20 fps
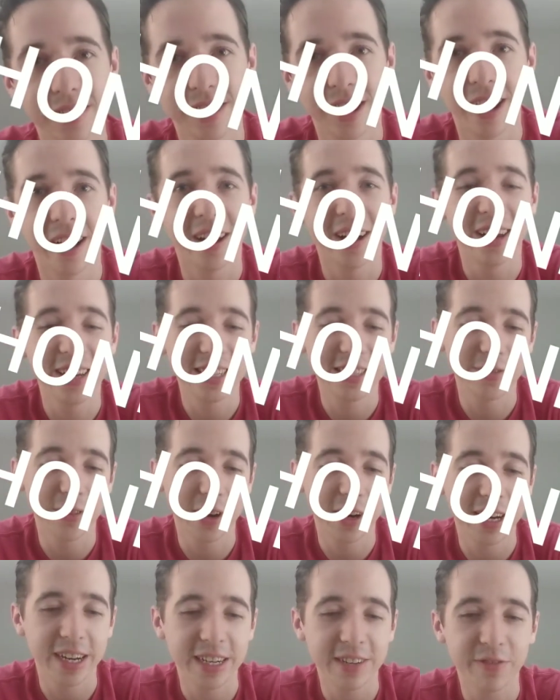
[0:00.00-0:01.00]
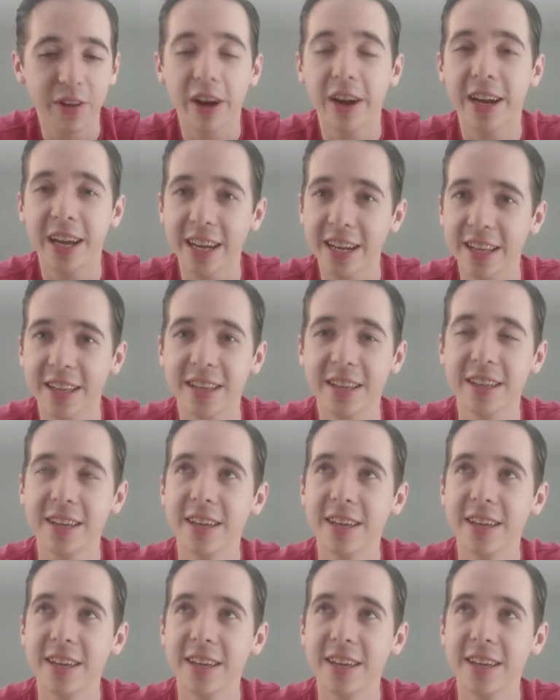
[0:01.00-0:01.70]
It's very kind of